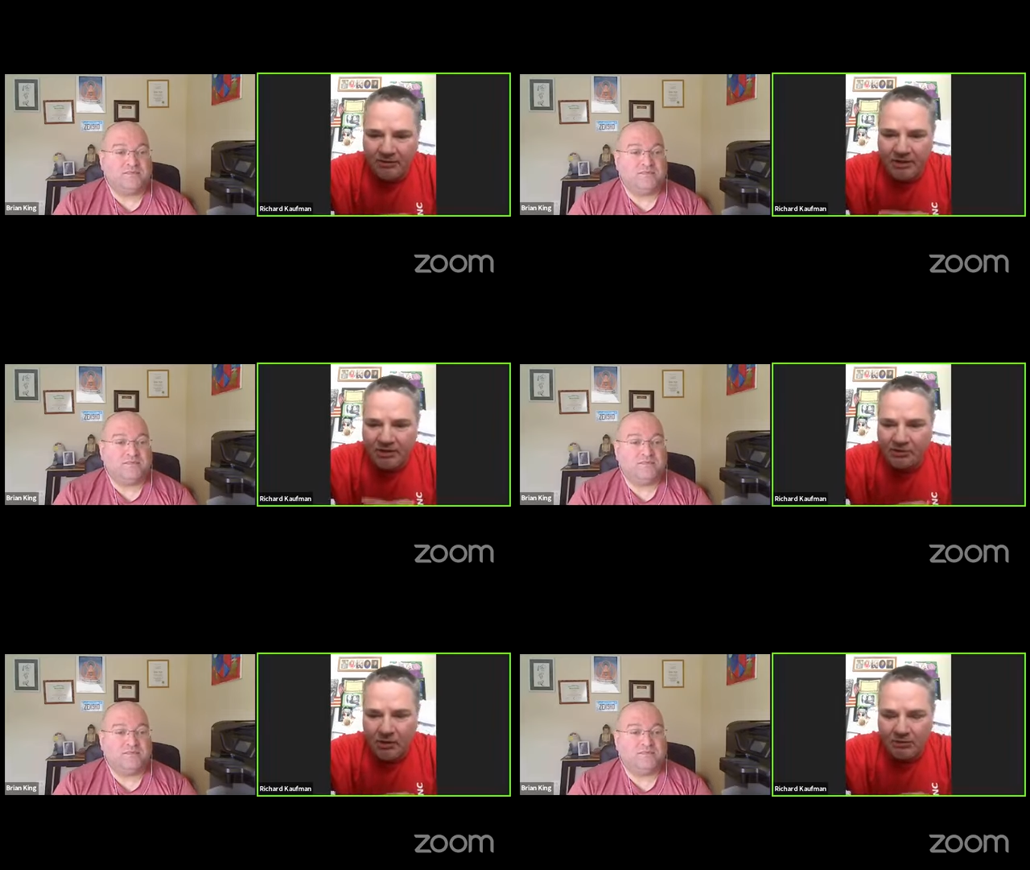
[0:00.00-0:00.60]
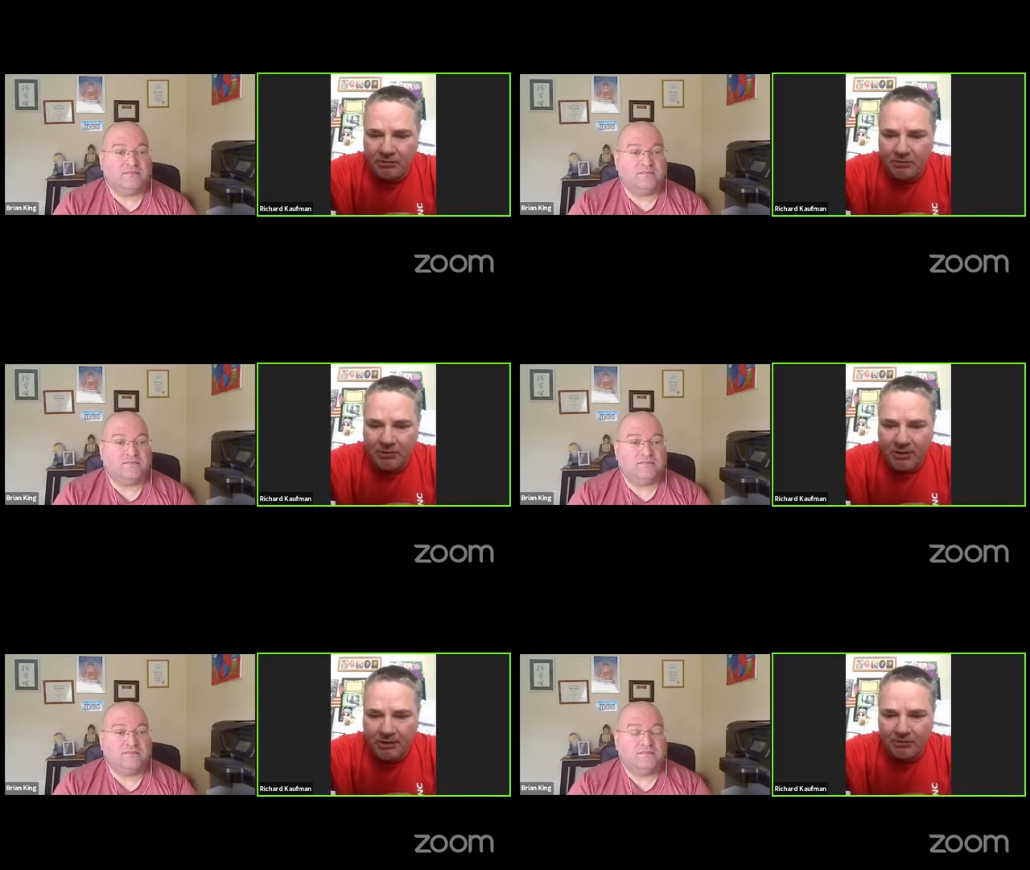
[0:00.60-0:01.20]
Speaker 1: That's why when like
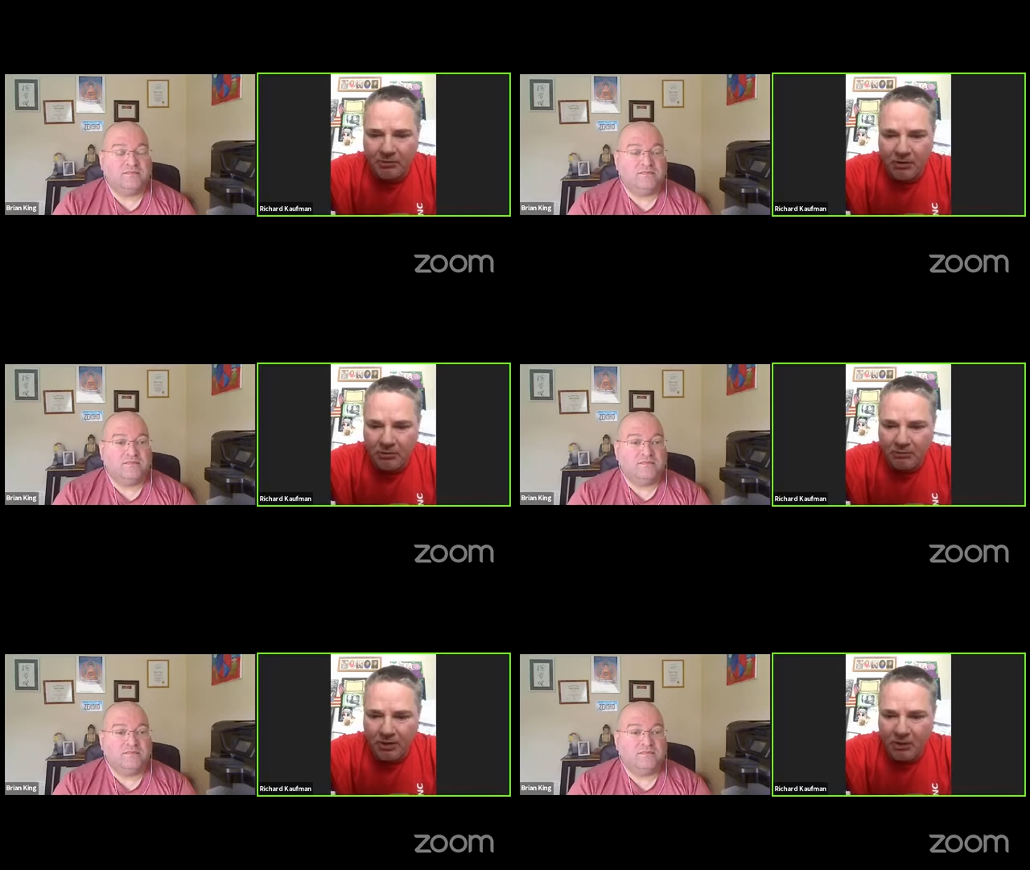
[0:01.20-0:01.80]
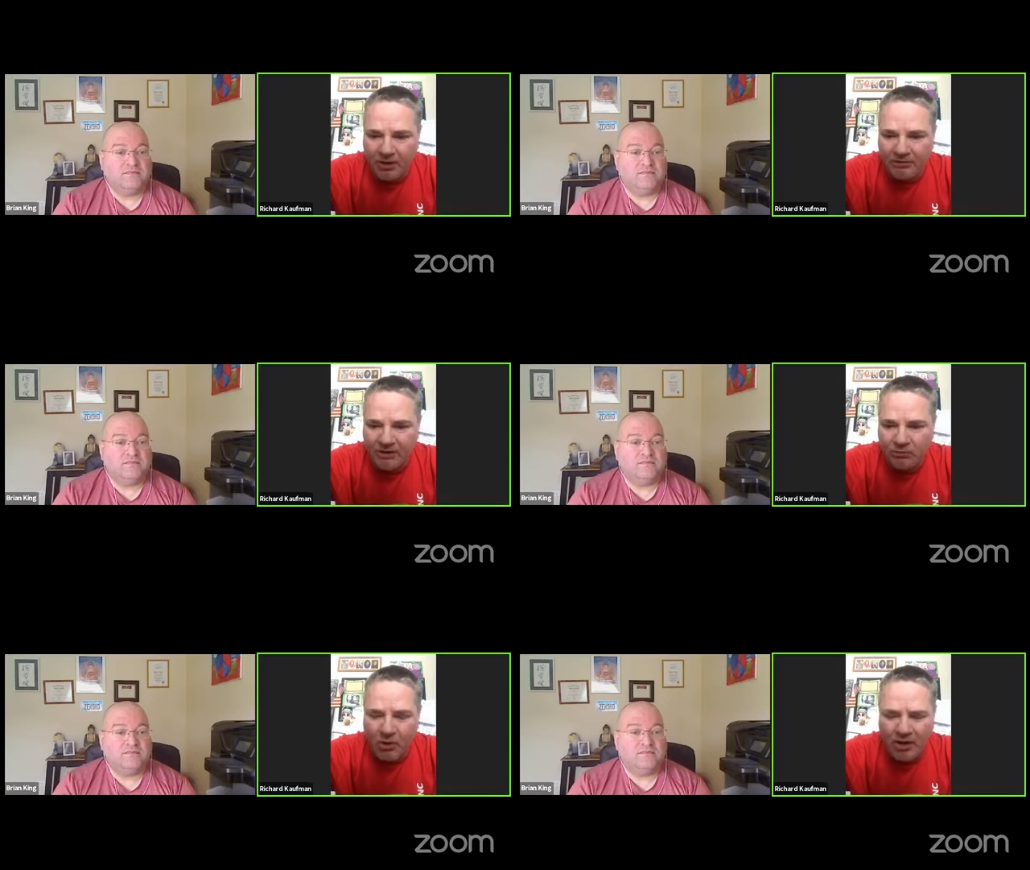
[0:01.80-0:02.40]
me, my wife says,
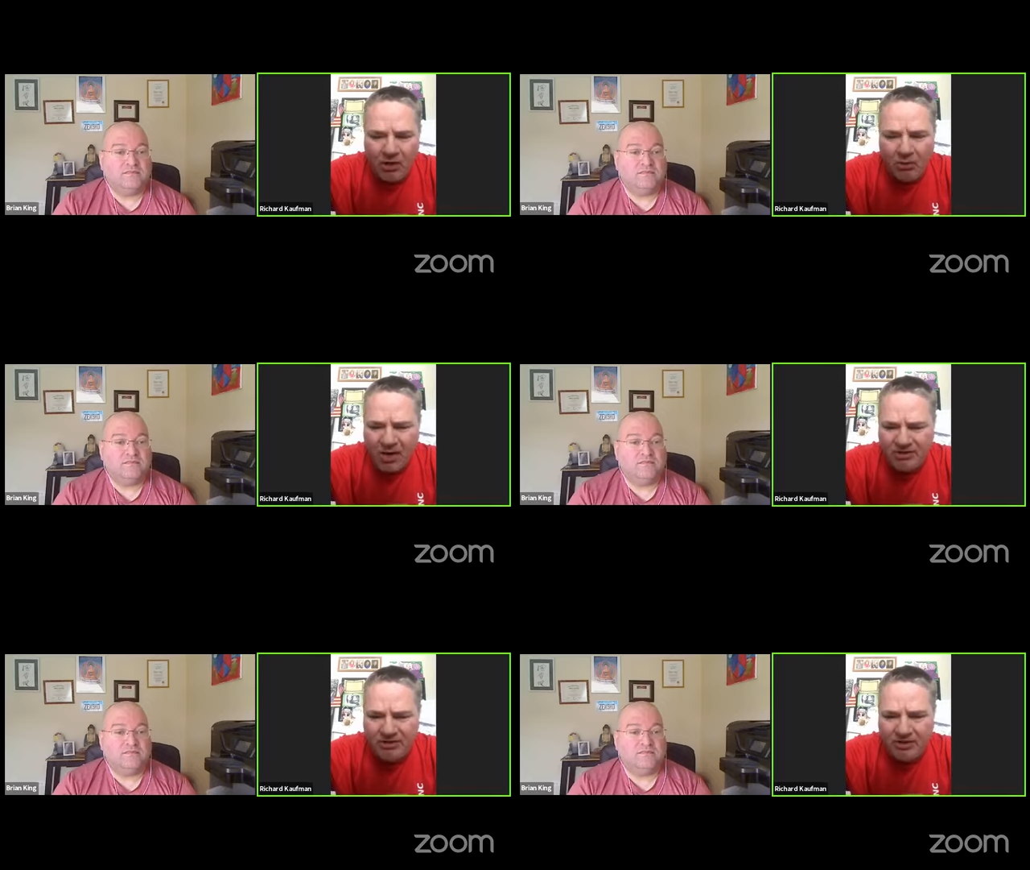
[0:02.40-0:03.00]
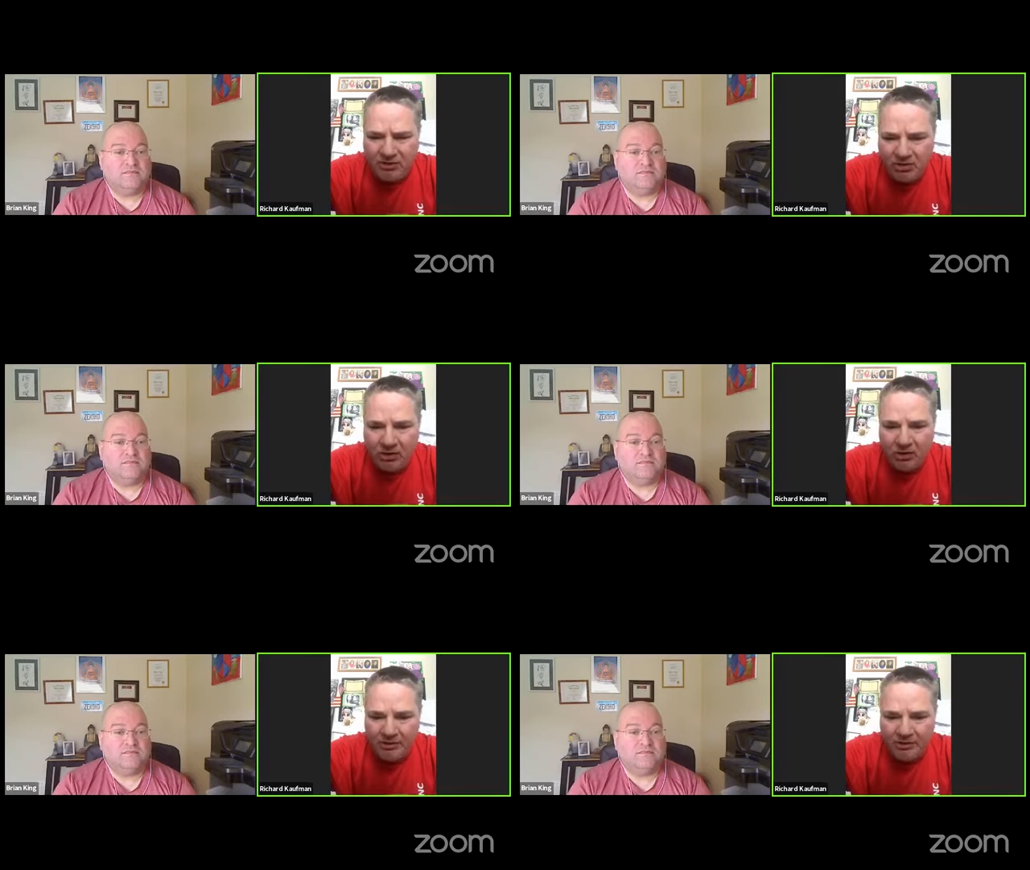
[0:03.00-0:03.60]
why do you watch that shit
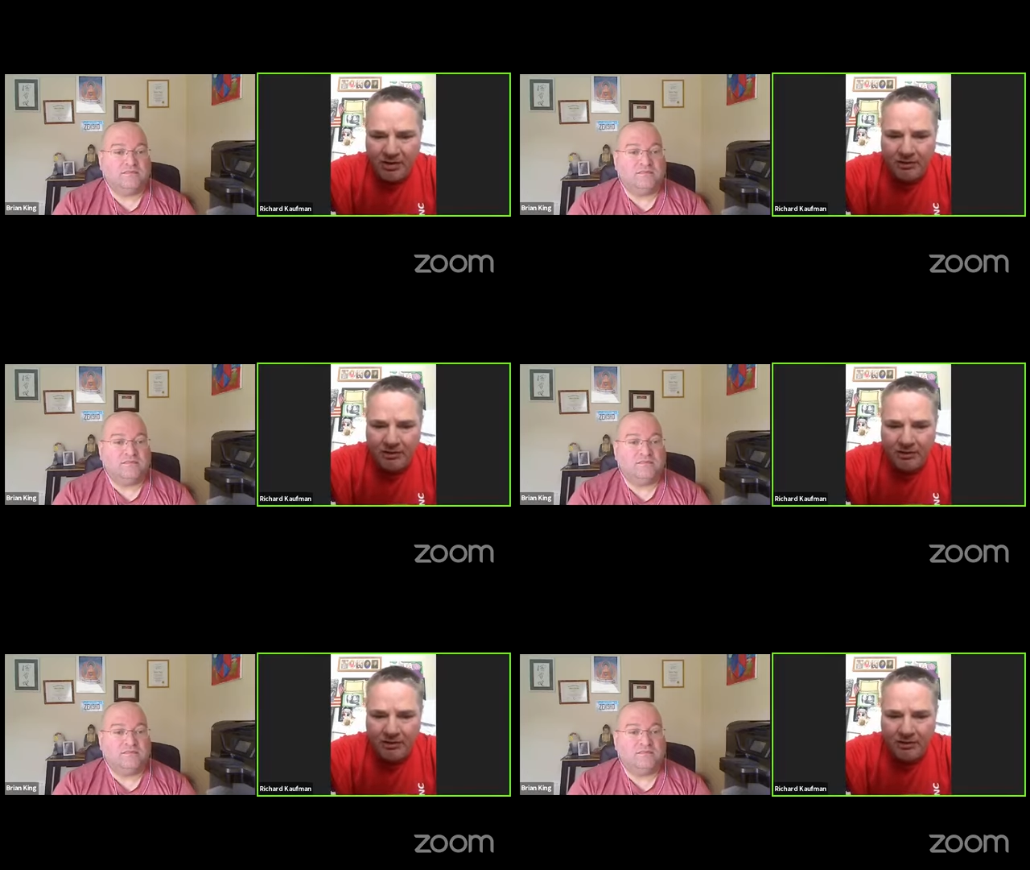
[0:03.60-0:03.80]
all the time?